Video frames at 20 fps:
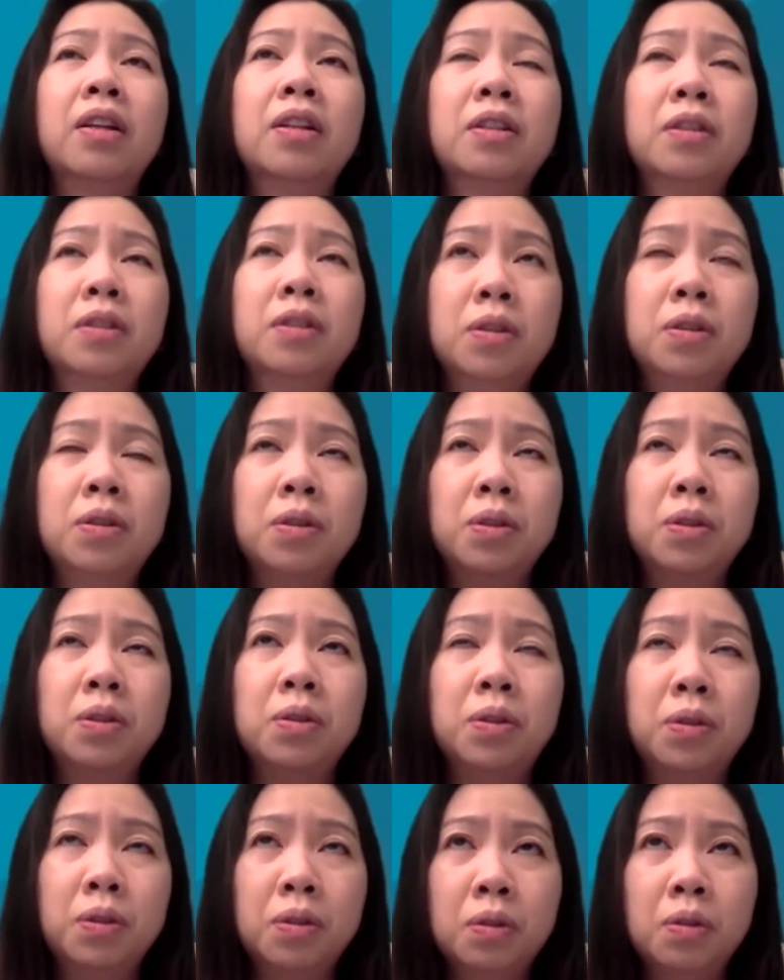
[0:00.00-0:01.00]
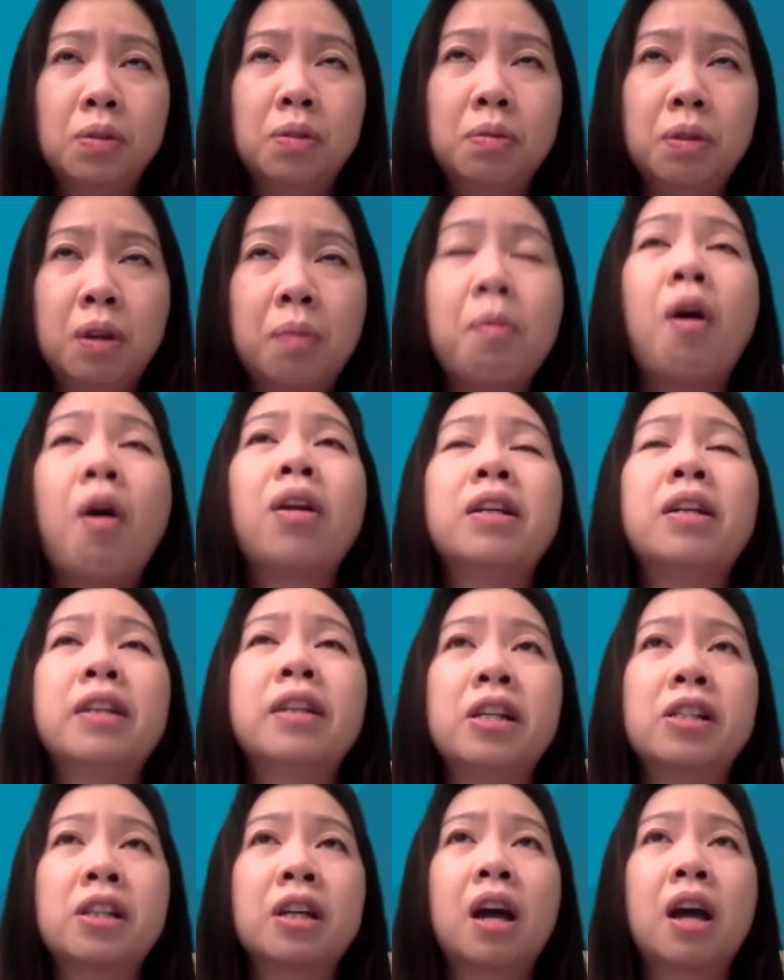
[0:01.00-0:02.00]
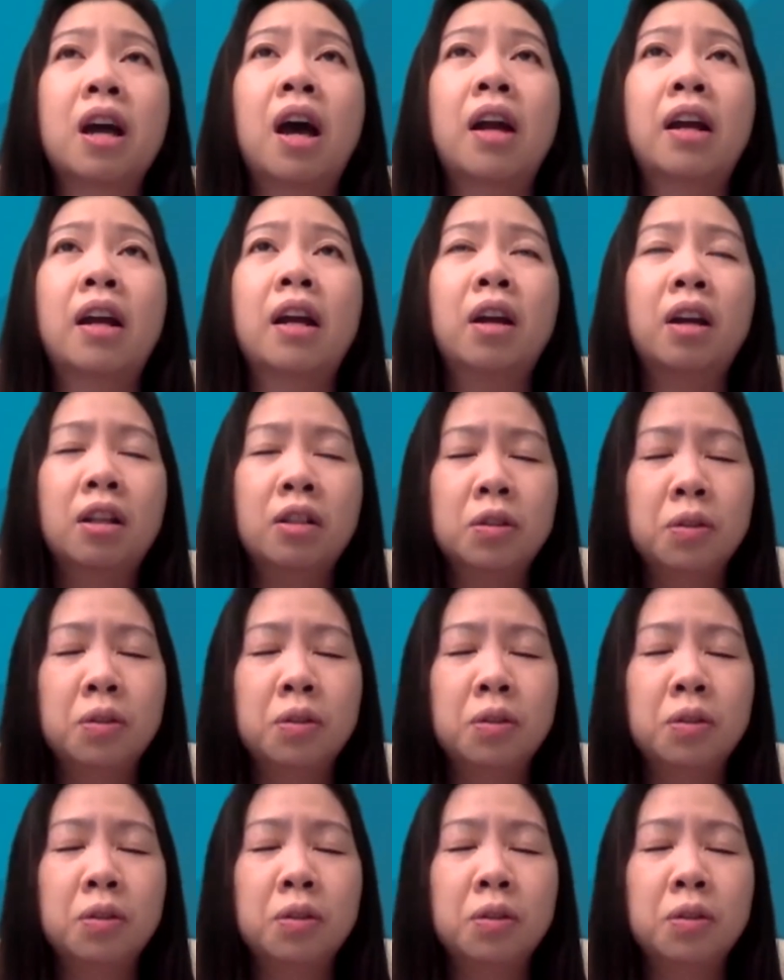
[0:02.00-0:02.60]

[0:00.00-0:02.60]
to modern day Jakarta,